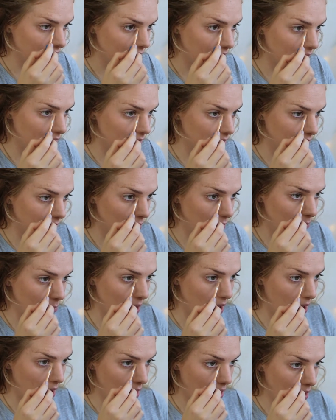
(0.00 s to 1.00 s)
take a little
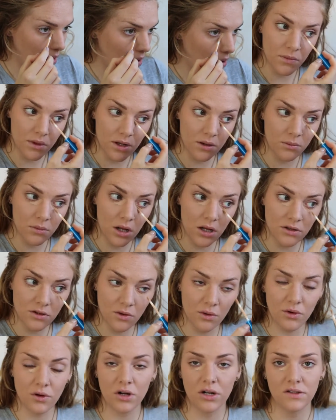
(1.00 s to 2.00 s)
bit, and I'm not
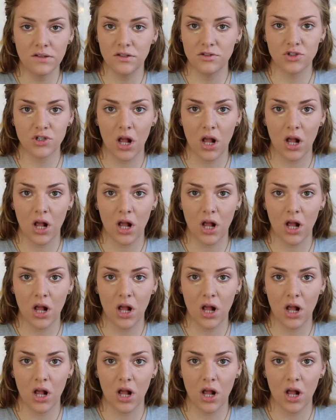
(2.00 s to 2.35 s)
doing crazy